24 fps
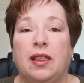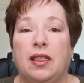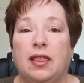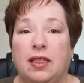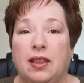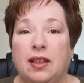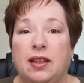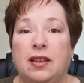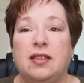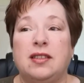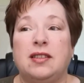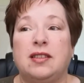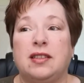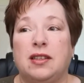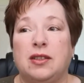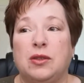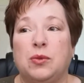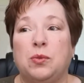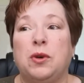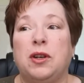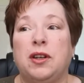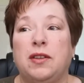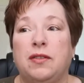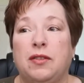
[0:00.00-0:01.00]
This is
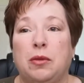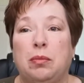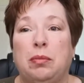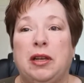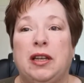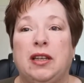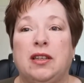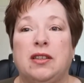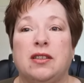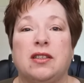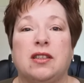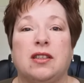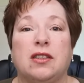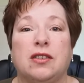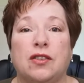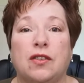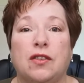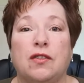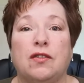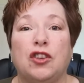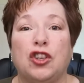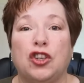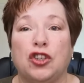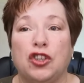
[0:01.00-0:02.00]
one of the pillars as
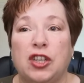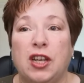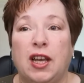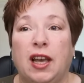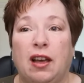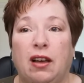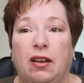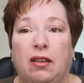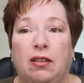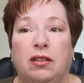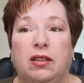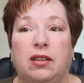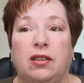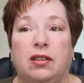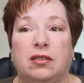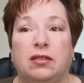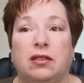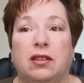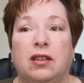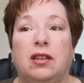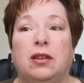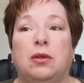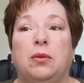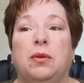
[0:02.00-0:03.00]
good health,
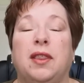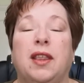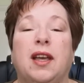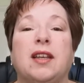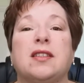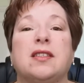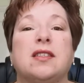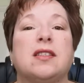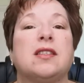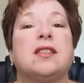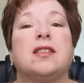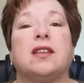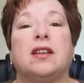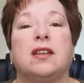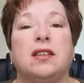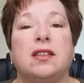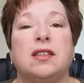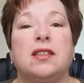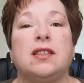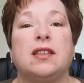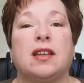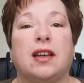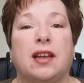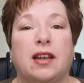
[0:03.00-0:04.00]
along with
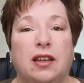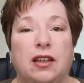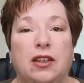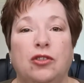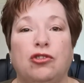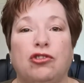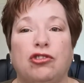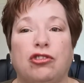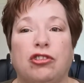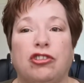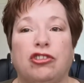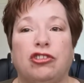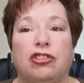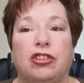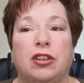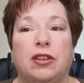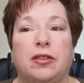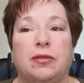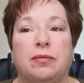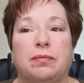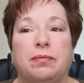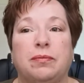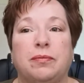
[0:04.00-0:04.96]
exercise and nutrition.